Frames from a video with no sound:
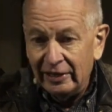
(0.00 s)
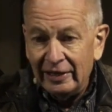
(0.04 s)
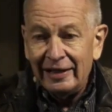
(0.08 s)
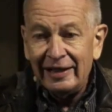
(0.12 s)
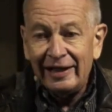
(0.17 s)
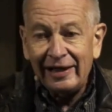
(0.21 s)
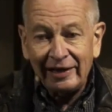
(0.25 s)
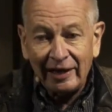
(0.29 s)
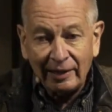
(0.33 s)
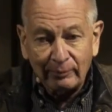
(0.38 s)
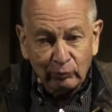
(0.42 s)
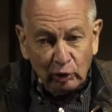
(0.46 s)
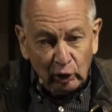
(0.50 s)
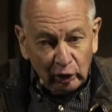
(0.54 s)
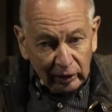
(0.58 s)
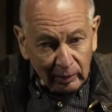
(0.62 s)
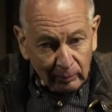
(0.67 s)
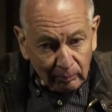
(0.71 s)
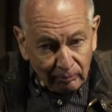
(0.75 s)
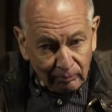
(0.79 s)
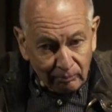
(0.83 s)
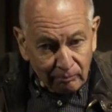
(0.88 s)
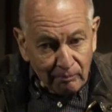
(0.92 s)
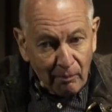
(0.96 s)
and I'm going
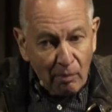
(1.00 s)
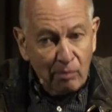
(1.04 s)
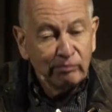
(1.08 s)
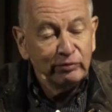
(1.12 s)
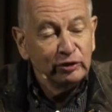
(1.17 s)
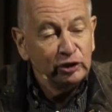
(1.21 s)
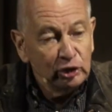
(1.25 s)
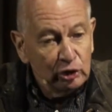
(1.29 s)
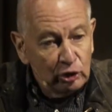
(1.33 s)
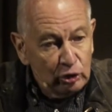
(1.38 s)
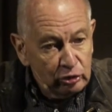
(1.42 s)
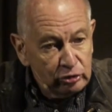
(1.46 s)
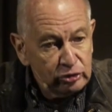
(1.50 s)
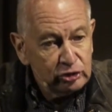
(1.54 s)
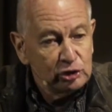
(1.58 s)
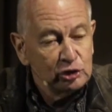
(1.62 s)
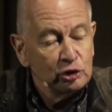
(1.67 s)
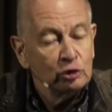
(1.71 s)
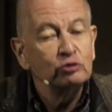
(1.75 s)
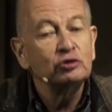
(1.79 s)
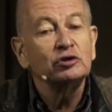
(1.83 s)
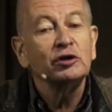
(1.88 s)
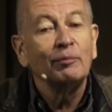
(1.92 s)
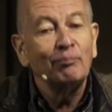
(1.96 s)
to use you
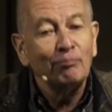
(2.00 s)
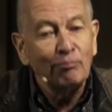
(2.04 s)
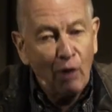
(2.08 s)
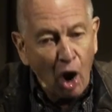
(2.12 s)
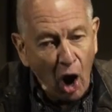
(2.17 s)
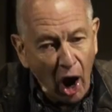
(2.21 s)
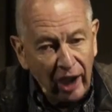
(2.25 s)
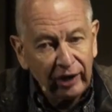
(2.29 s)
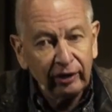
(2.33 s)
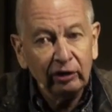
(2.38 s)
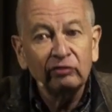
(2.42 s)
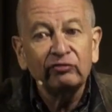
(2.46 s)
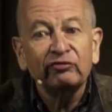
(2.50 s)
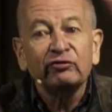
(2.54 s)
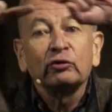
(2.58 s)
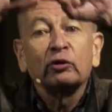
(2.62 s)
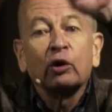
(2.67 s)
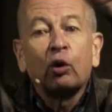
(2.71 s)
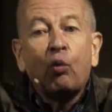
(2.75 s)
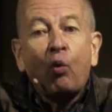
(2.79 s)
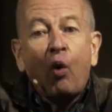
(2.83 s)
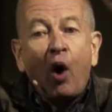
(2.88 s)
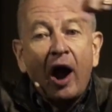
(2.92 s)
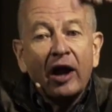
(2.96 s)
to model for a
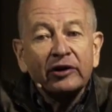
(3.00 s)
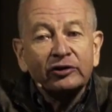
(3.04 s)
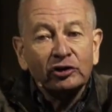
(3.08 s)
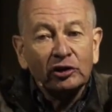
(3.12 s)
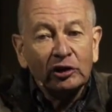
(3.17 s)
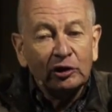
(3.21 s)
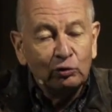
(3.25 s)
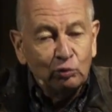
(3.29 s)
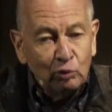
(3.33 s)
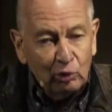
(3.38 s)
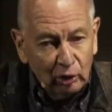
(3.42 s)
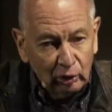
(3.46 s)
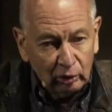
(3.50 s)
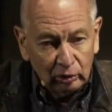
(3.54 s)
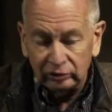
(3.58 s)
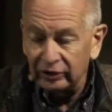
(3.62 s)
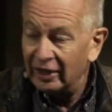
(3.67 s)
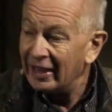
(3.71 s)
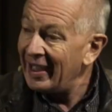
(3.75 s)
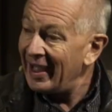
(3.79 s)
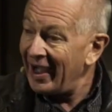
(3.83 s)
watching world